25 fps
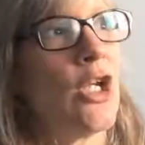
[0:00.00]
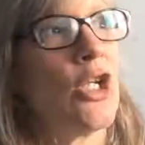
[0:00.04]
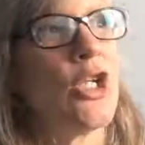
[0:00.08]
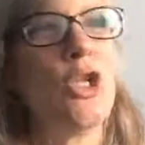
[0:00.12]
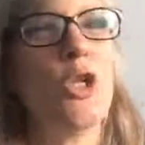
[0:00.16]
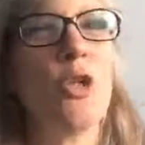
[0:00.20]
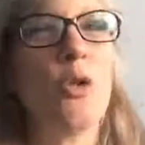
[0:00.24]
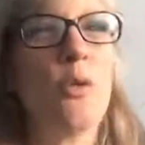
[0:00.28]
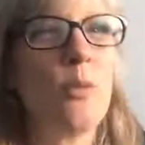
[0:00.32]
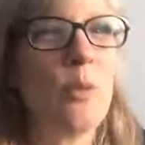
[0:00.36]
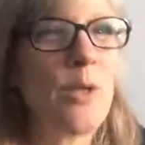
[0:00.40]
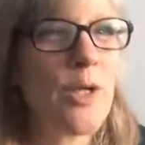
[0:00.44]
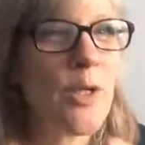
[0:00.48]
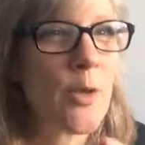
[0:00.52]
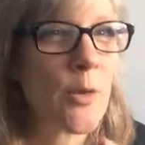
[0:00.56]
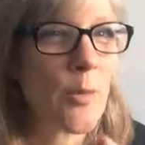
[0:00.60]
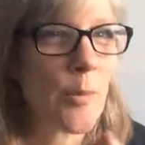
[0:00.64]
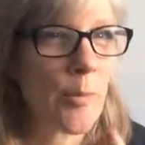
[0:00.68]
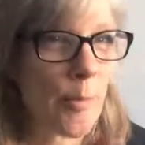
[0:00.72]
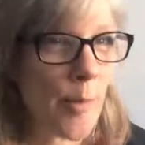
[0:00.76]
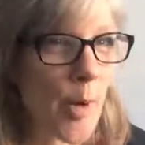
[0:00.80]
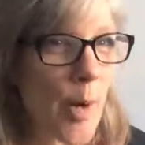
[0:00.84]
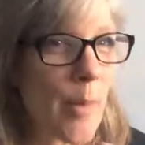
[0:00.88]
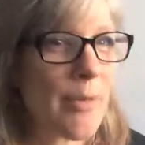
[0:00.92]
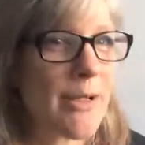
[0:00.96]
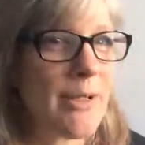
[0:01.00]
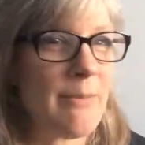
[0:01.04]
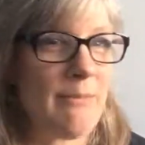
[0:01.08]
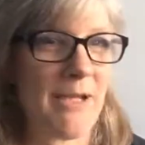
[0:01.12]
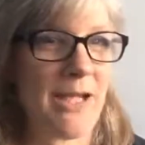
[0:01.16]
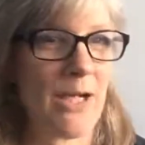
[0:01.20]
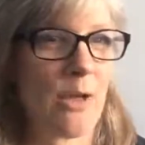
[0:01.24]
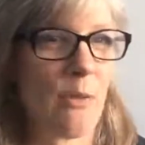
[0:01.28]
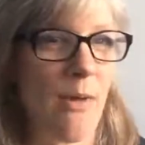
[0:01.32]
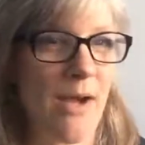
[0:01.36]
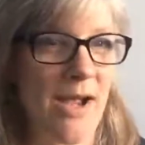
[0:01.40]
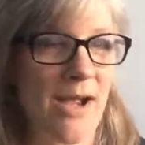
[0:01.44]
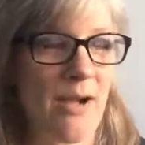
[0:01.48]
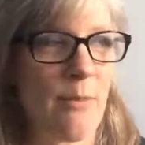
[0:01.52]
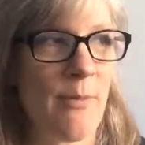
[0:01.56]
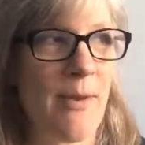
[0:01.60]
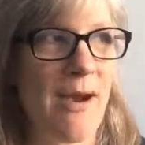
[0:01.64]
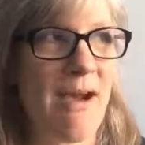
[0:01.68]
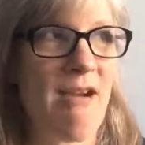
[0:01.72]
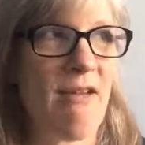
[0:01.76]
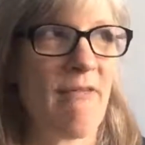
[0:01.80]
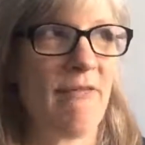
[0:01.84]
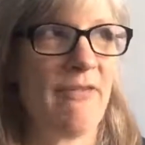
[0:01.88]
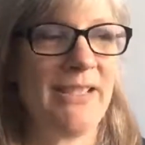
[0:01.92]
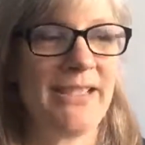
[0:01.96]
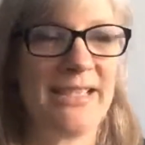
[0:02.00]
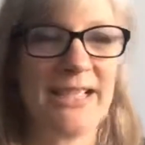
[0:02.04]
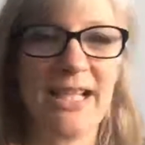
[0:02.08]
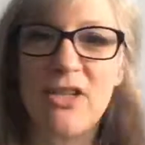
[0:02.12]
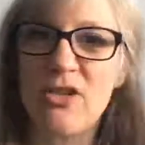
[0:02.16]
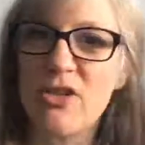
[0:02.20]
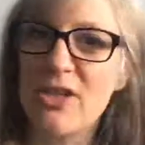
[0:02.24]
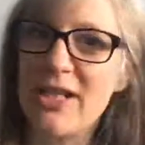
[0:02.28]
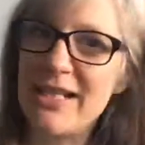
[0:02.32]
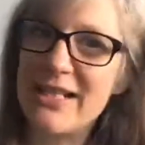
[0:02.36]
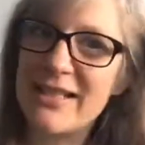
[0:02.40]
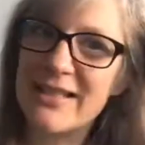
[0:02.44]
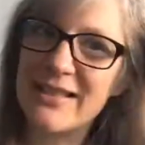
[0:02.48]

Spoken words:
You will probably be quite aware of this actually,